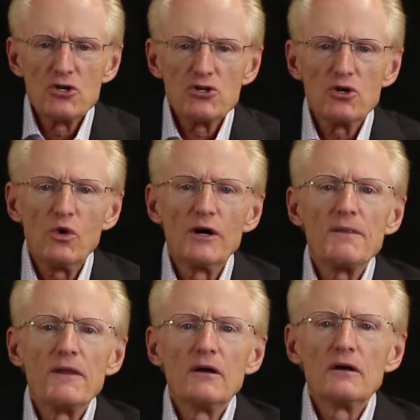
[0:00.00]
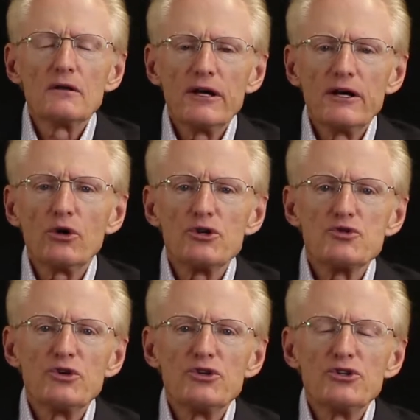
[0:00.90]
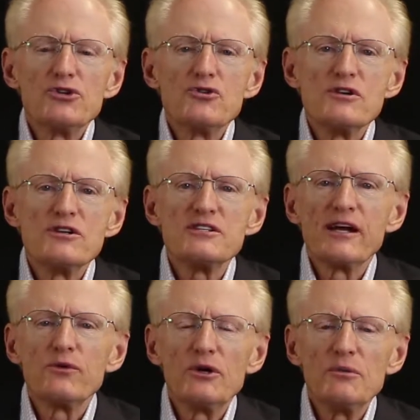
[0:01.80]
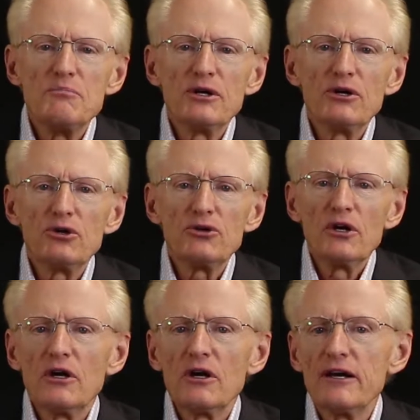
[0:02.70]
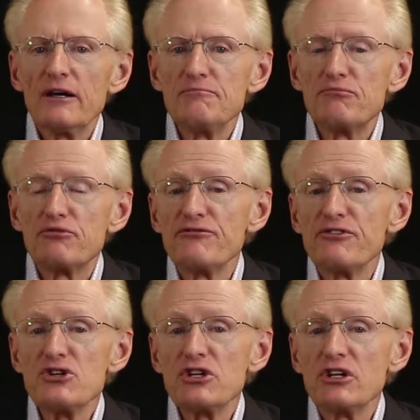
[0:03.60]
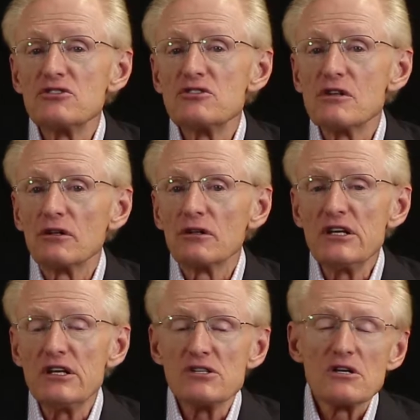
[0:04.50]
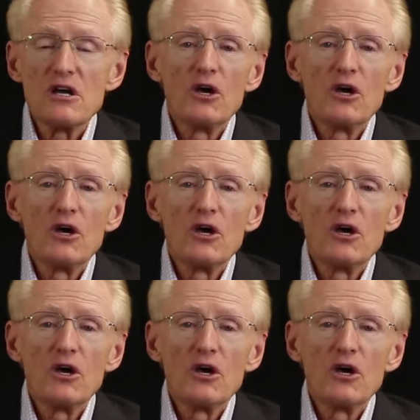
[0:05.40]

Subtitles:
So what landlords would do is they would build a provision into the lease